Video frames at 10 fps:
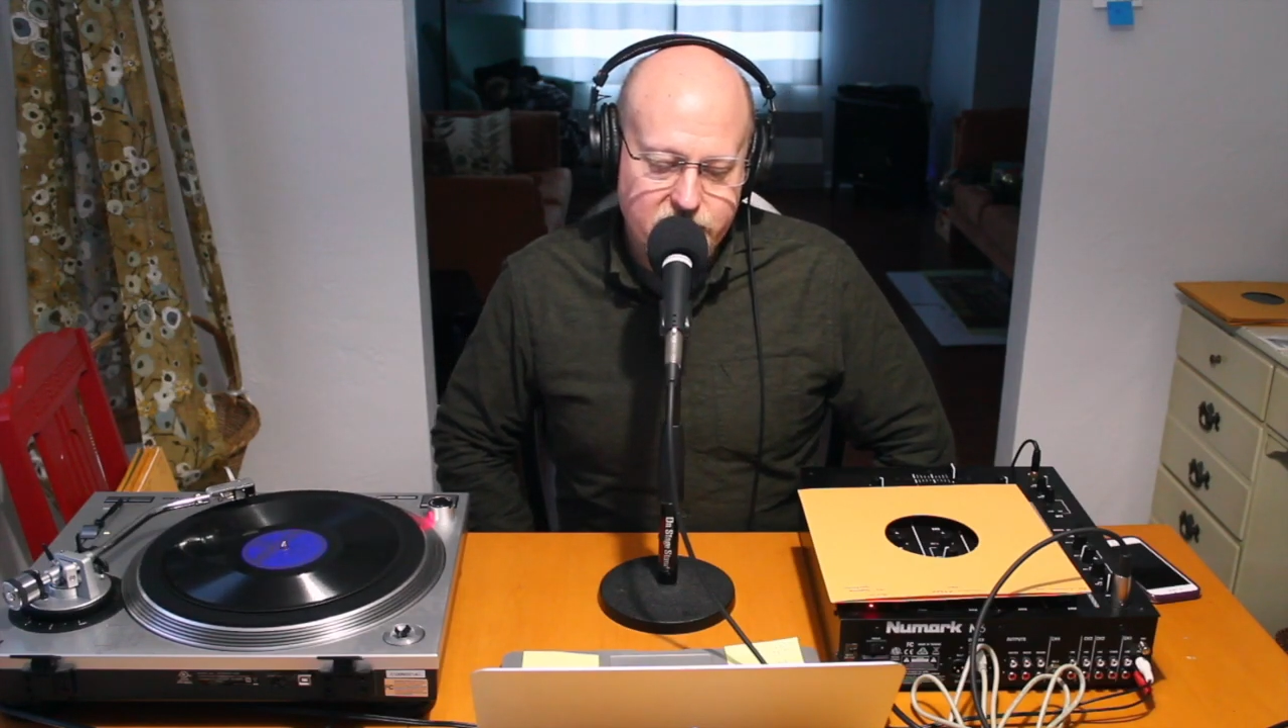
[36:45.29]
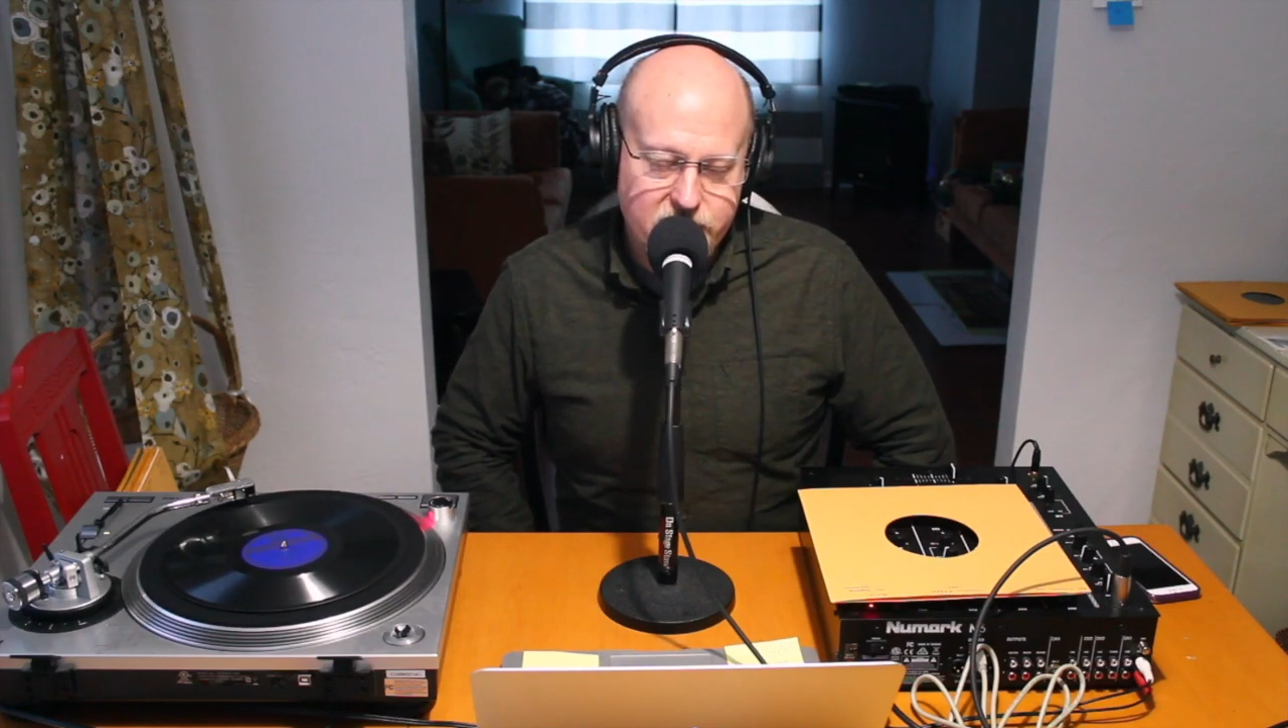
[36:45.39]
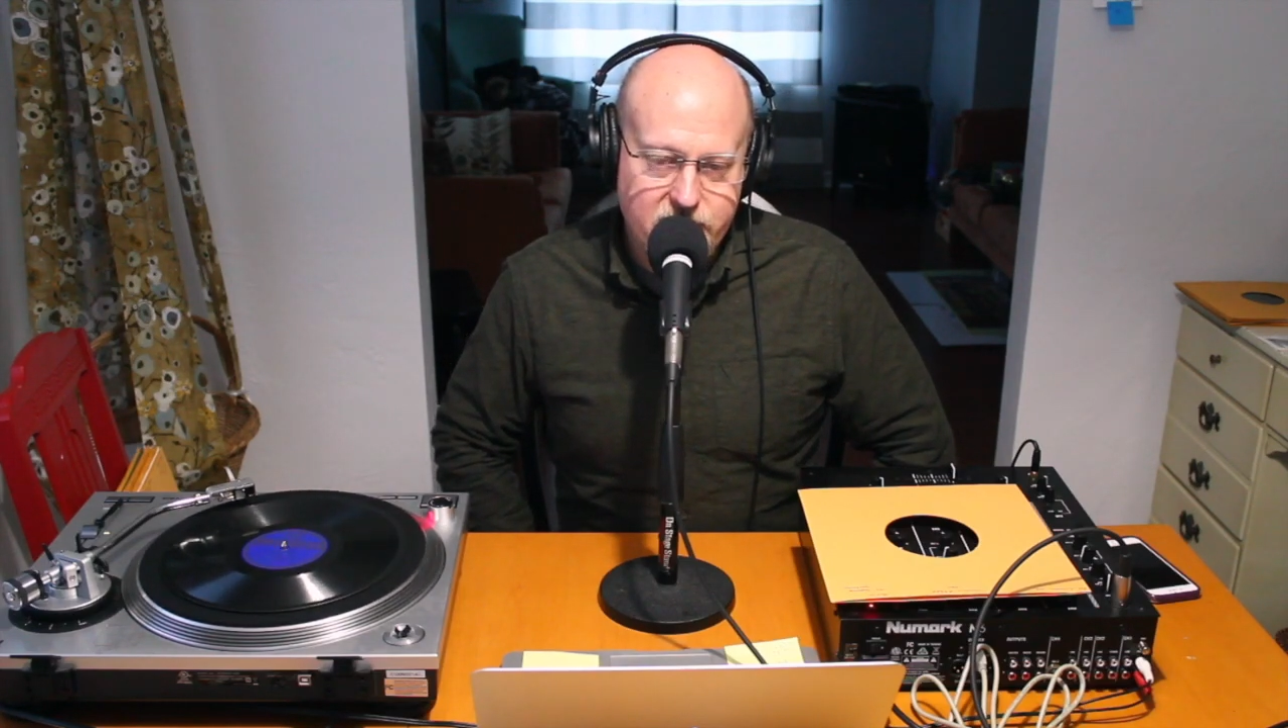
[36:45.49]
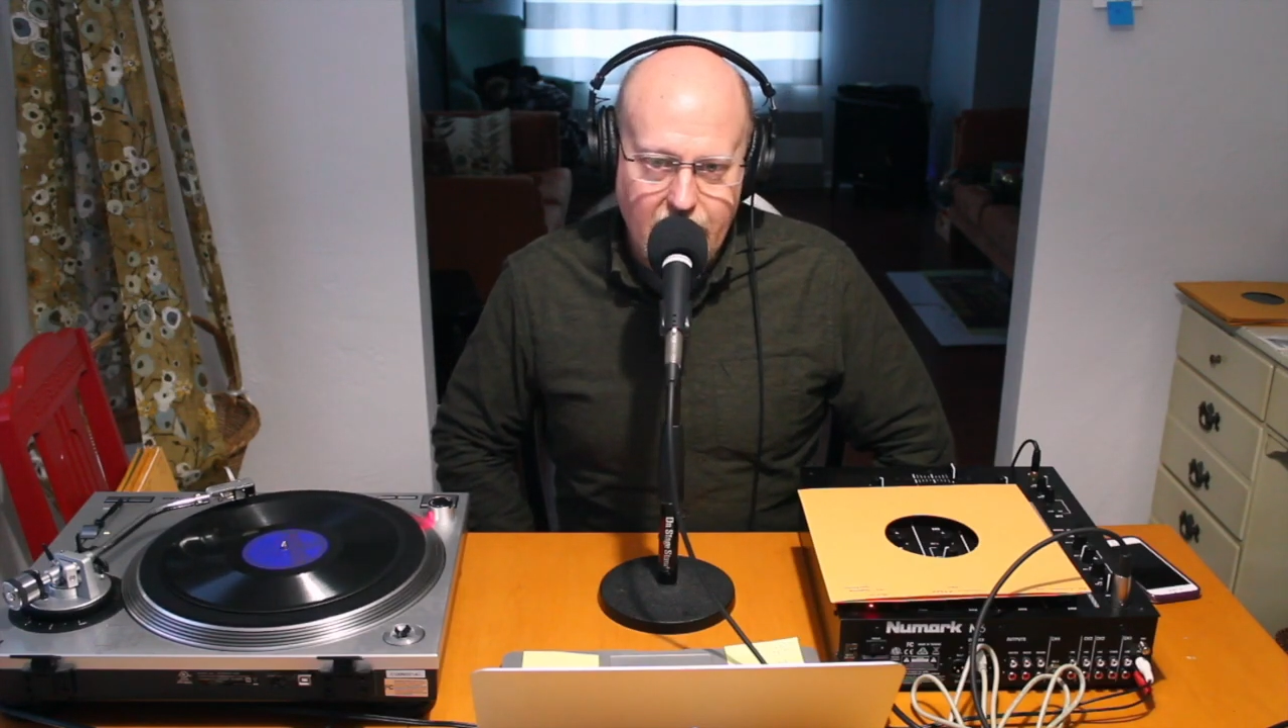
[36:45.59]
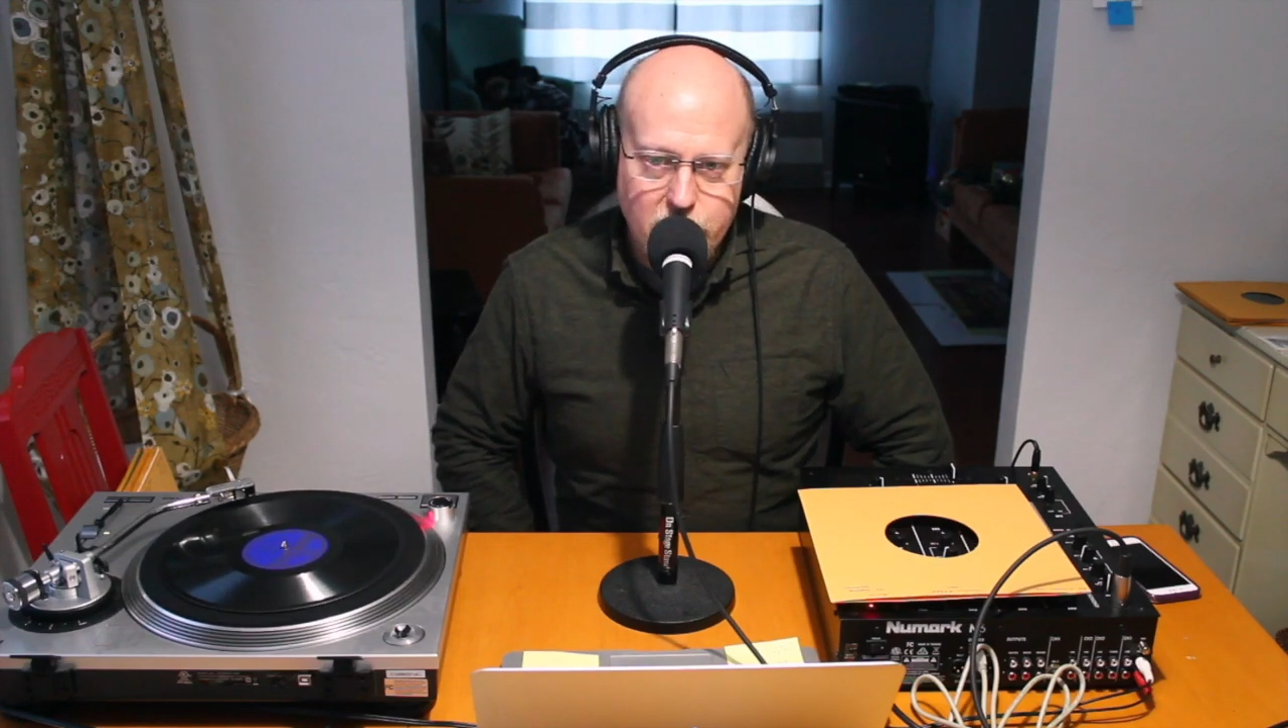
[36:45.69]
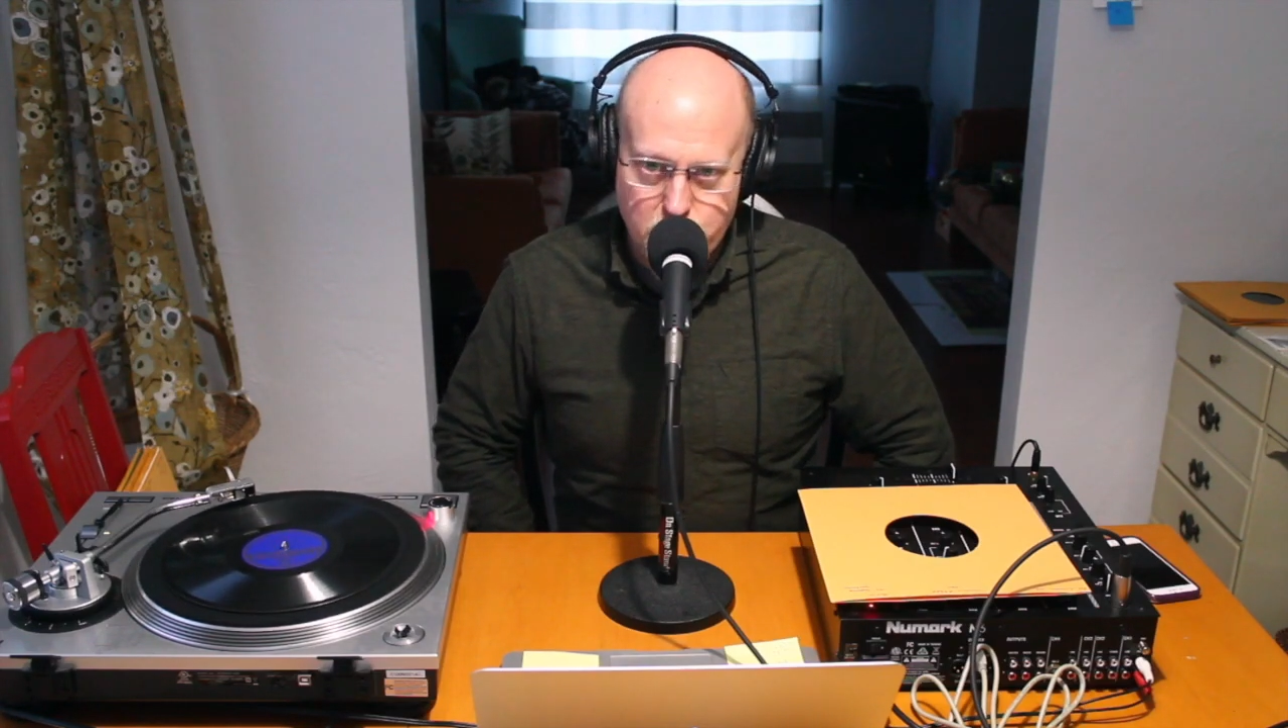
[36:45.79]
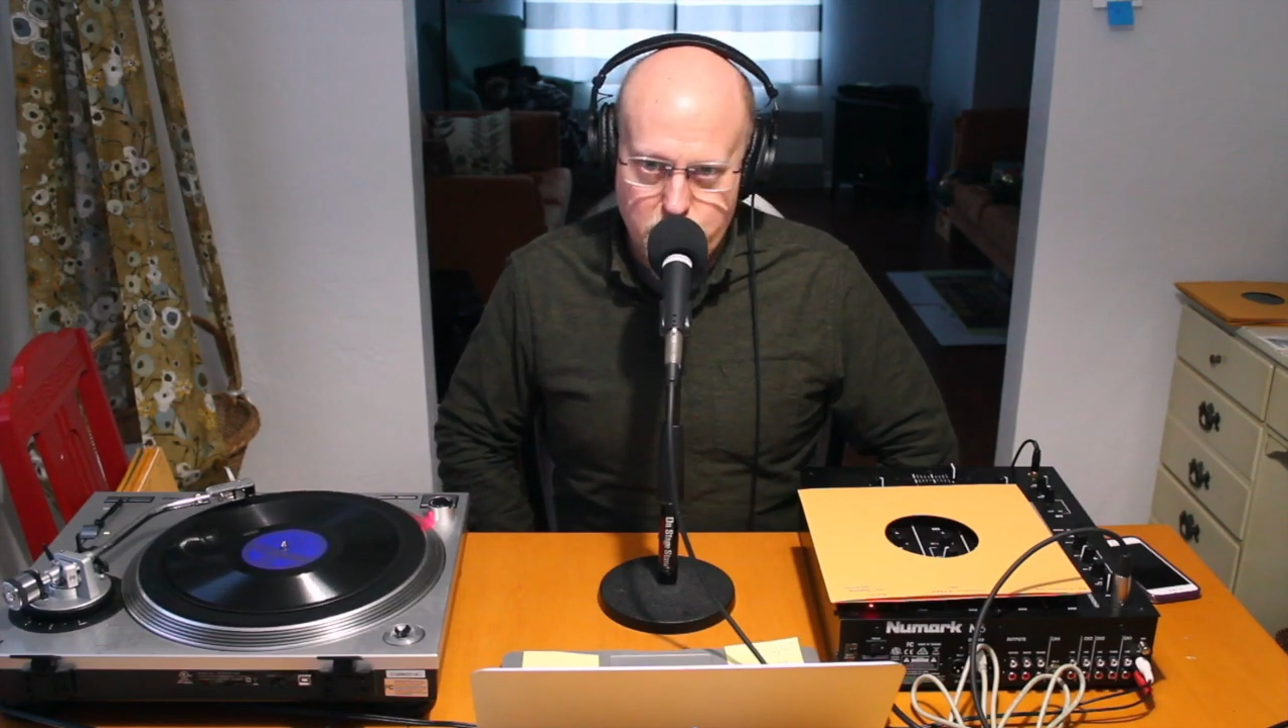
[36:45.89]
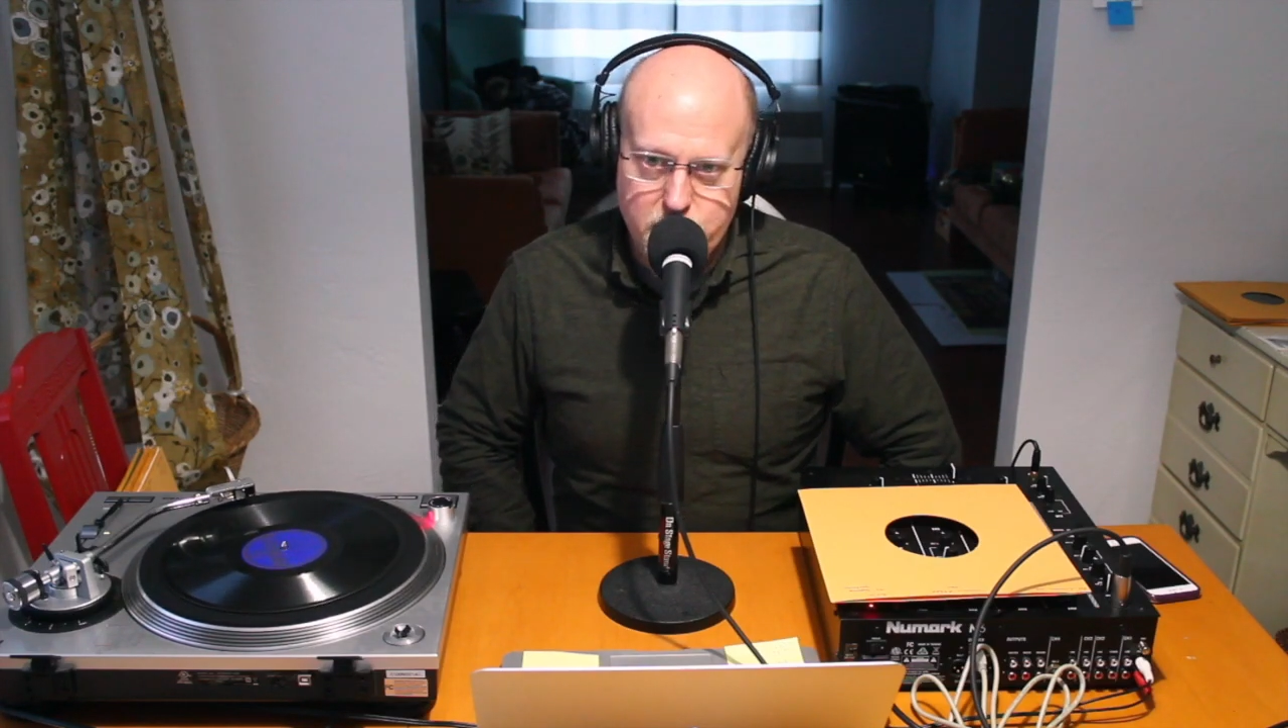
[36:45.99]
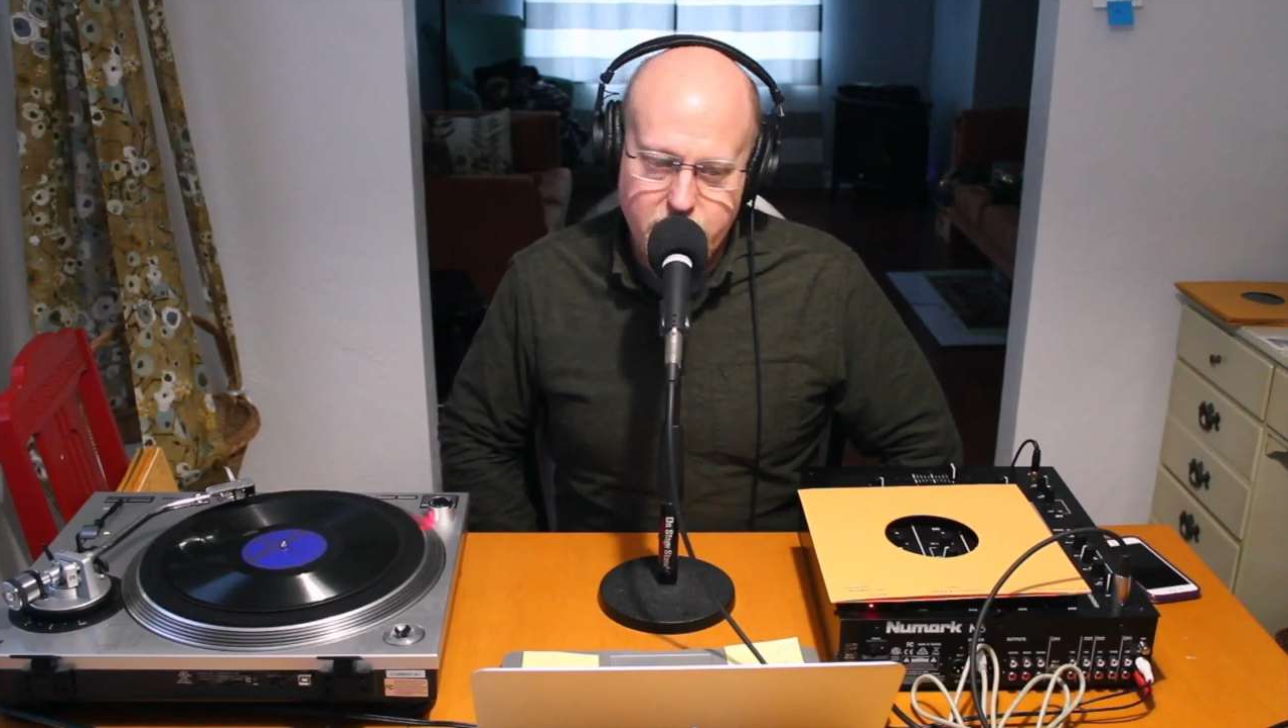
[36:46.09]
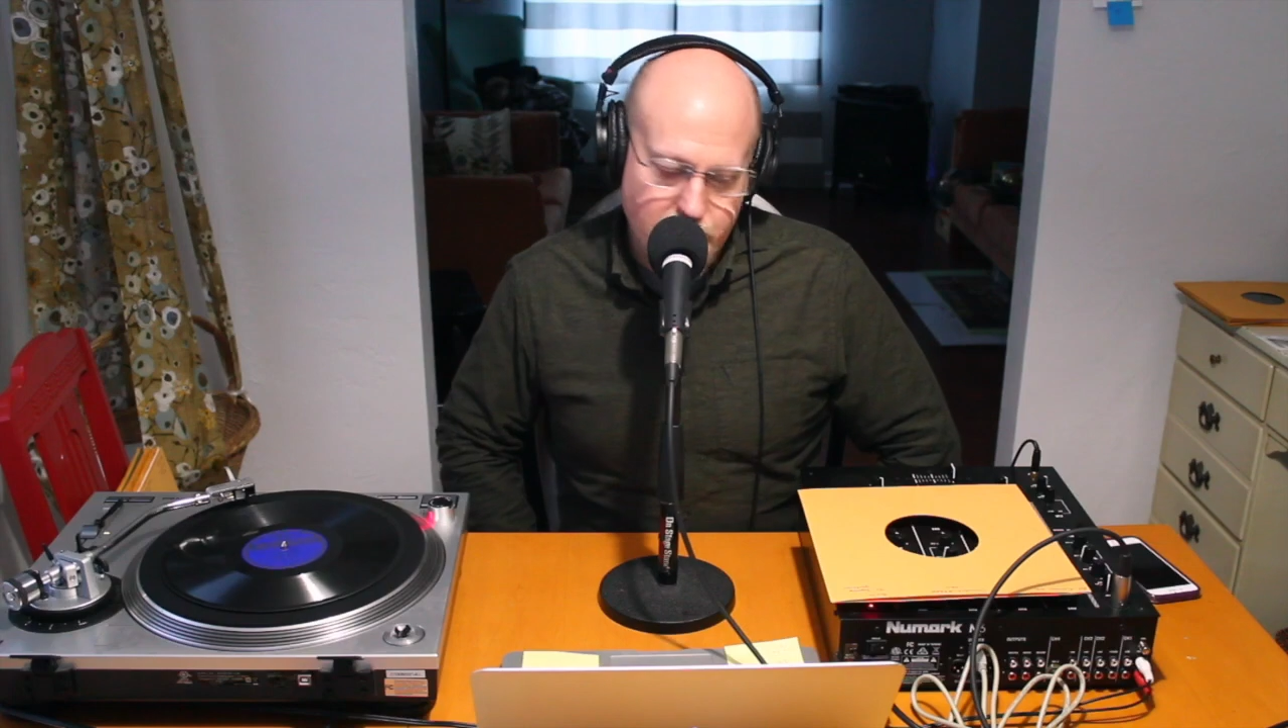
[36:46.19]

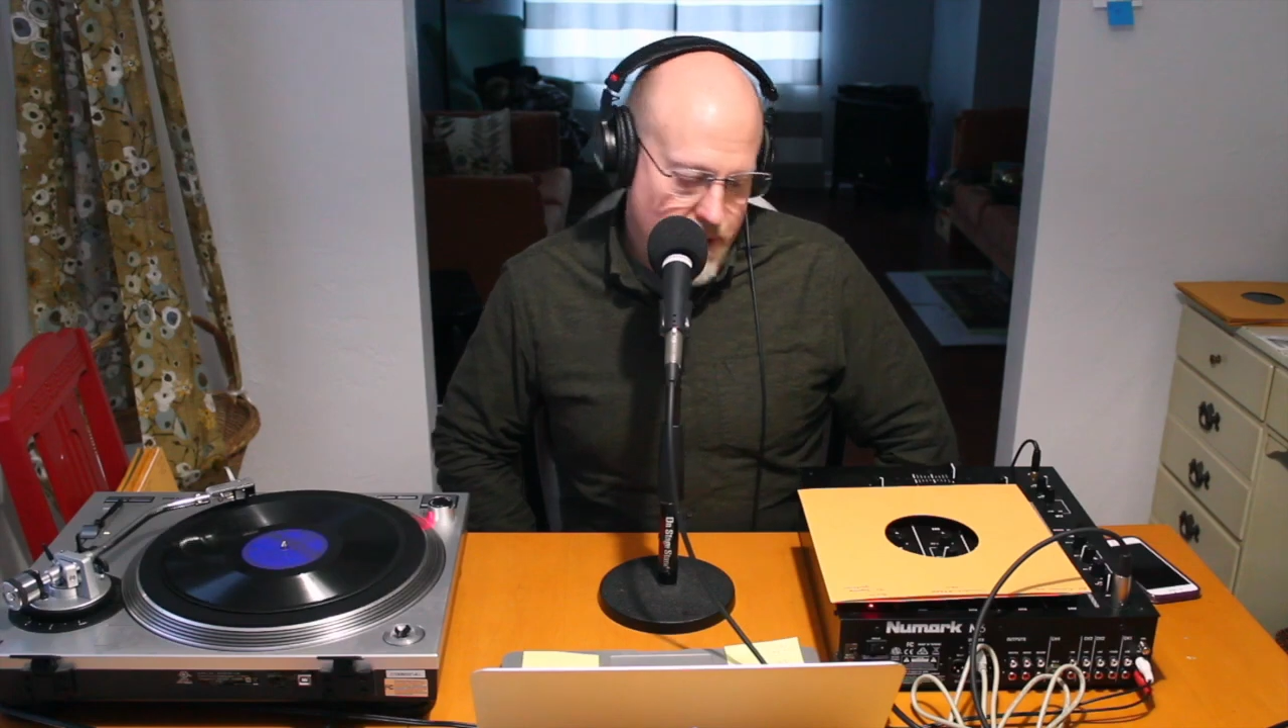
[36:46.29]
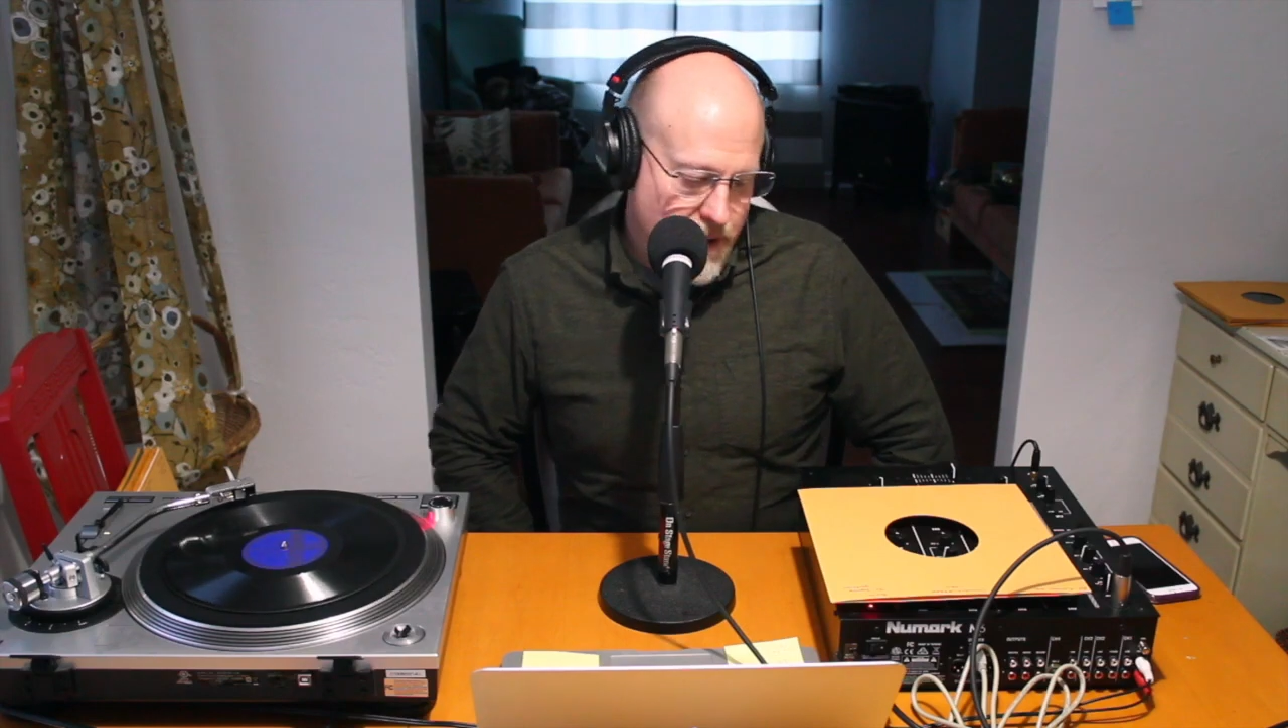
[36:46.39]
standard.